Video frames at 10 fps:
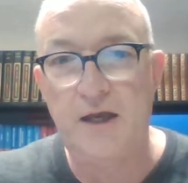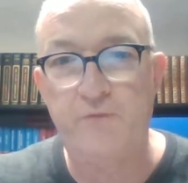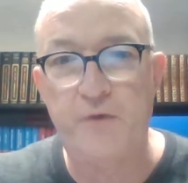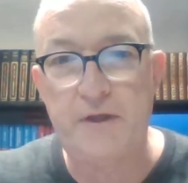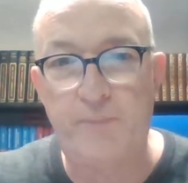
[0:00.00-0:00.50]

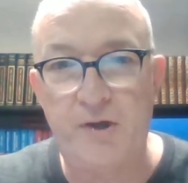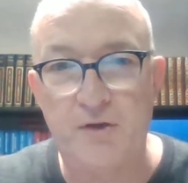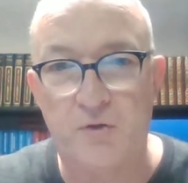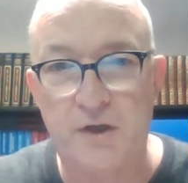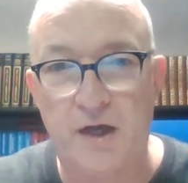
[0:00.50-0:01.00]
if we
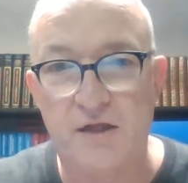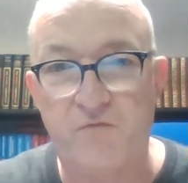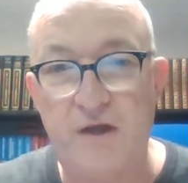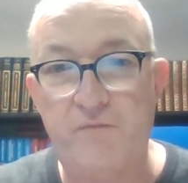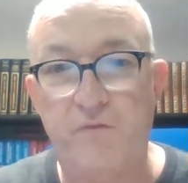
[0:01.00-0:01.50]
depend on
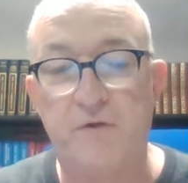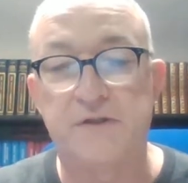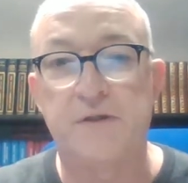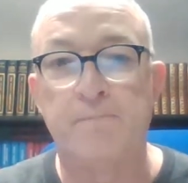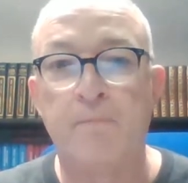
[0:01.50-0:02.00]
God's
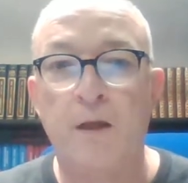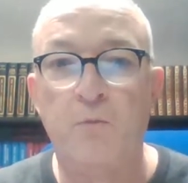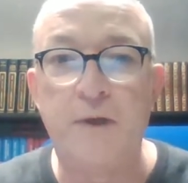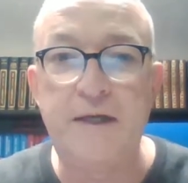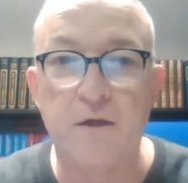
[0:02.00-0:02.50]
faithfulness,
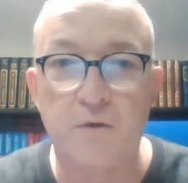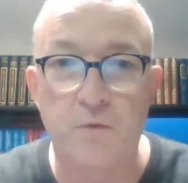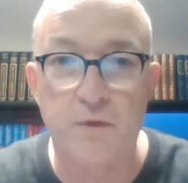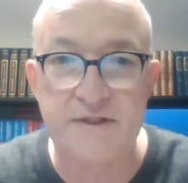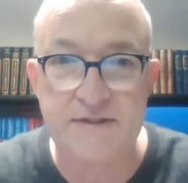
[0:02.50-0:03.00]
we can
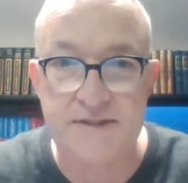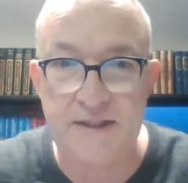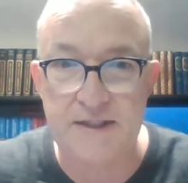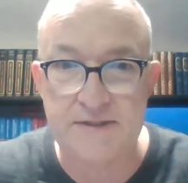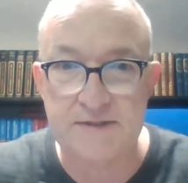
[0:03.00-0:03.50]

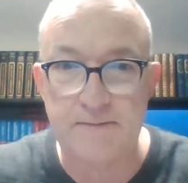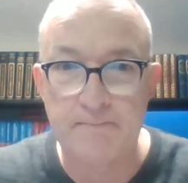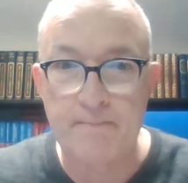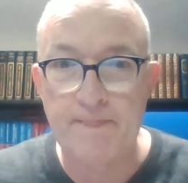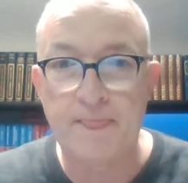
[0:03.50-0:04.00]
resist.
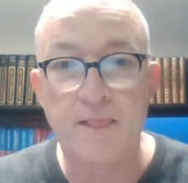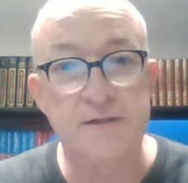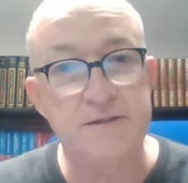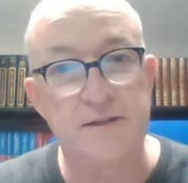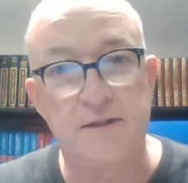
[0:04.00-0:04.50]

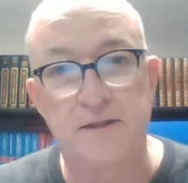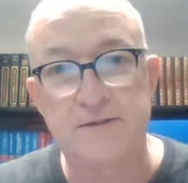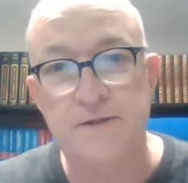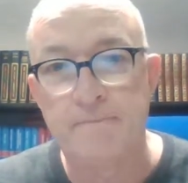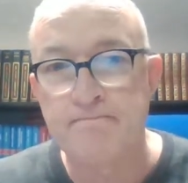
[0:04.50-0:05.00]
Listen to
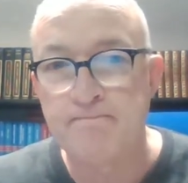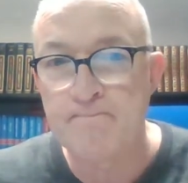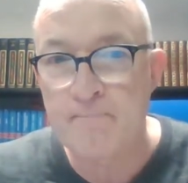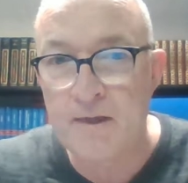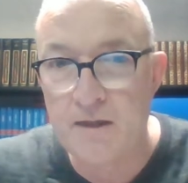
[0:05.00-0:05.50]
this.
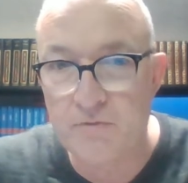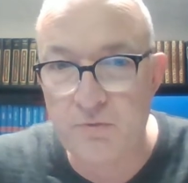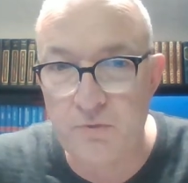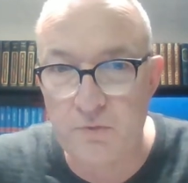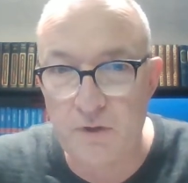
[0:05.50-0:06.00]

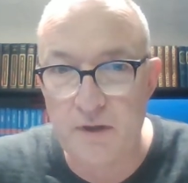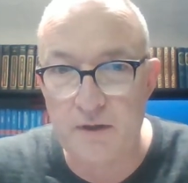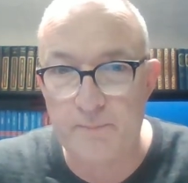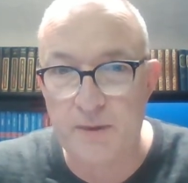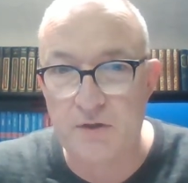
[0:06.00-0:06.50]
Through
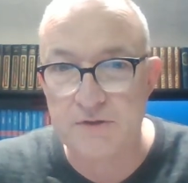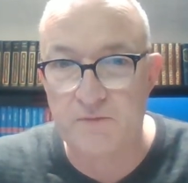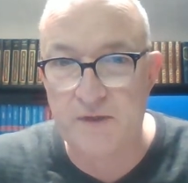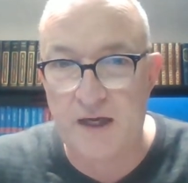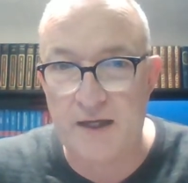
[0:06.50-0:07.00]
because
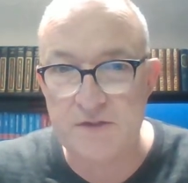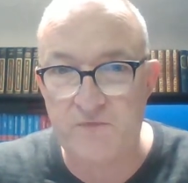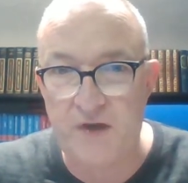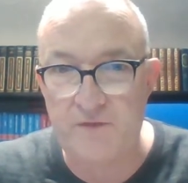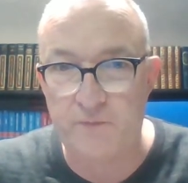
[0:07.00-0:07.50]
of God's
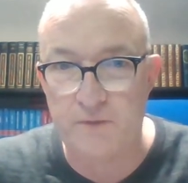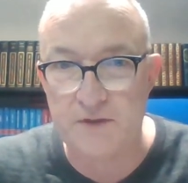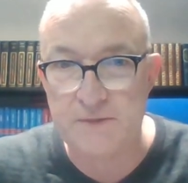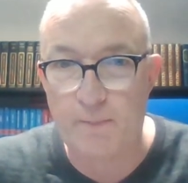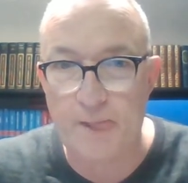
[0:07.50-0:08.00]

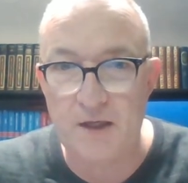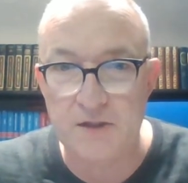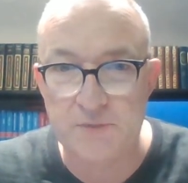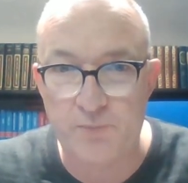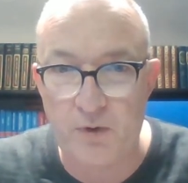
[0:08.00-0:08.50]
faithfulness and
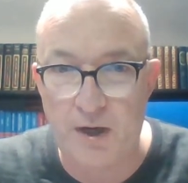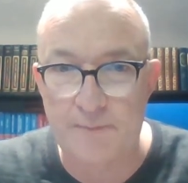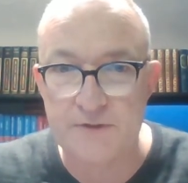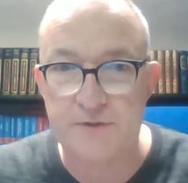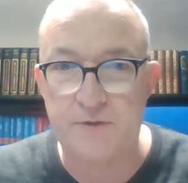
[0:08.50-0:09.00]
his
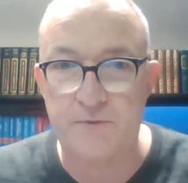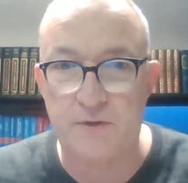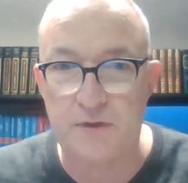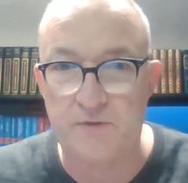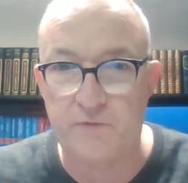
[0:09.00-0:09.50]
promise to
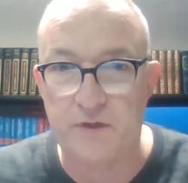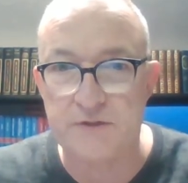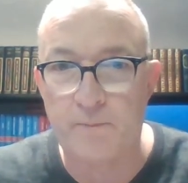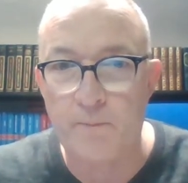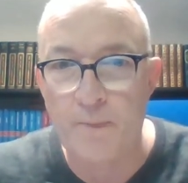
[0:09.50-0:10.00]
deliver
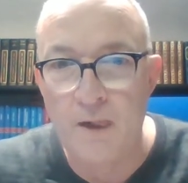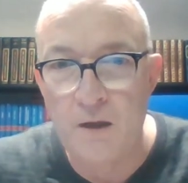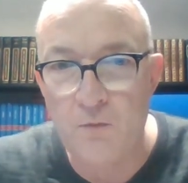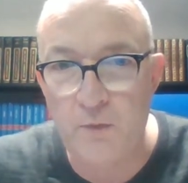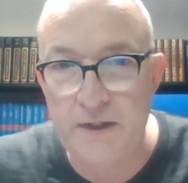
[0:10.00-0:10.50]
us,
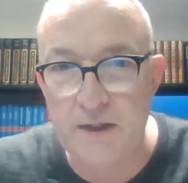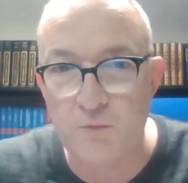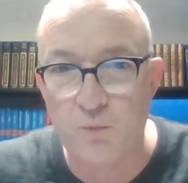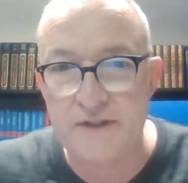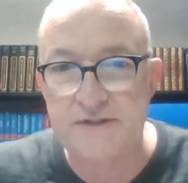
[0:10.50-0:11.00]
we
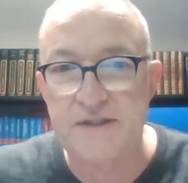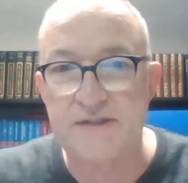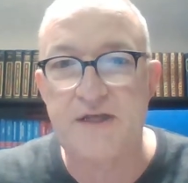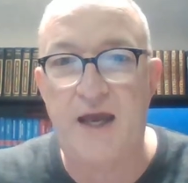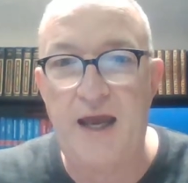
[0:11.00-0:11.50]
can
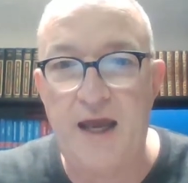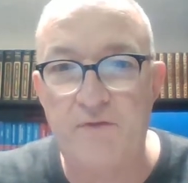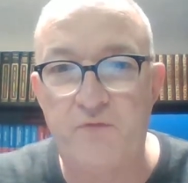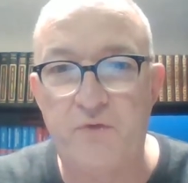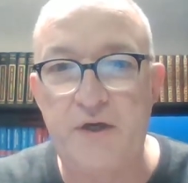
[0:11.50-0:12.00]
resist
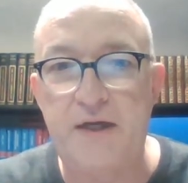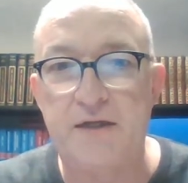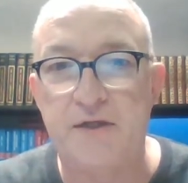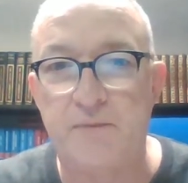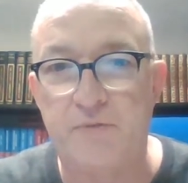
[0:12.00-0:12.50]
every
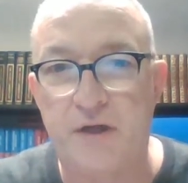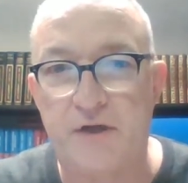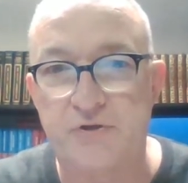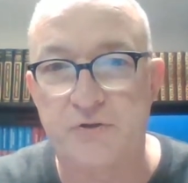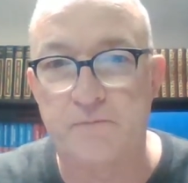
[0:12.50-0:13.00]

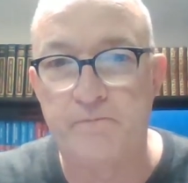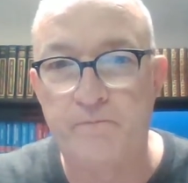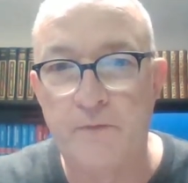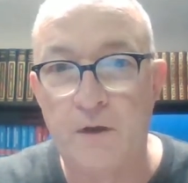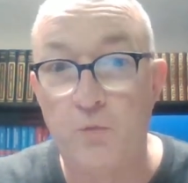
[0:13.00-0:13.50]
temptation.
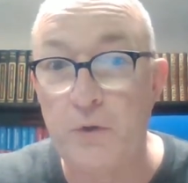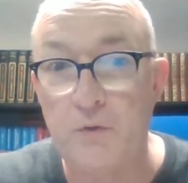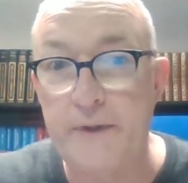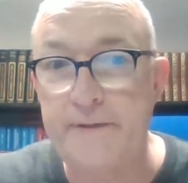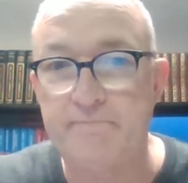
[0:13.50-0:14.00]

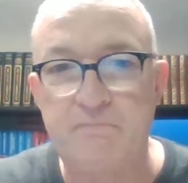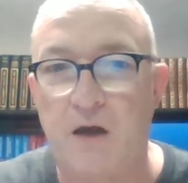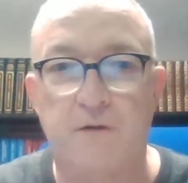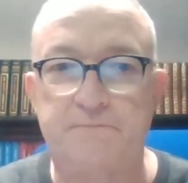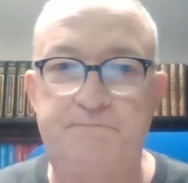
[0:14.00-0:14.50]
Will we?
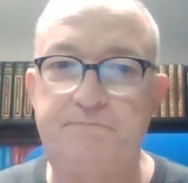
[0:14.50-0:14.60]
No.